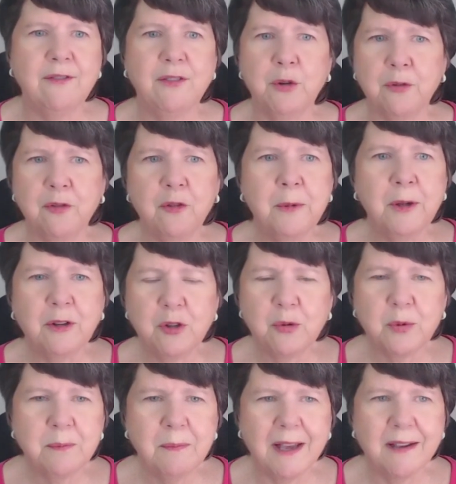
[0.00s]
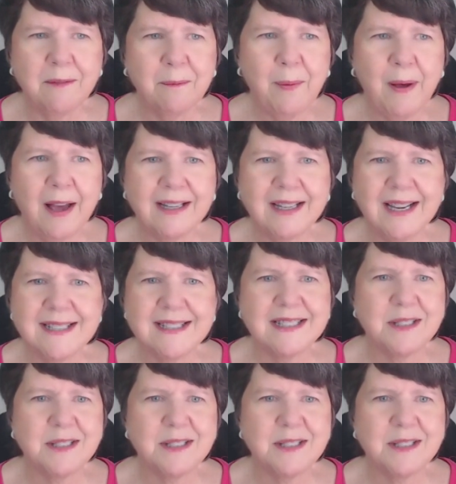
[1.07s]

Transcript: you're familiar with my podcast,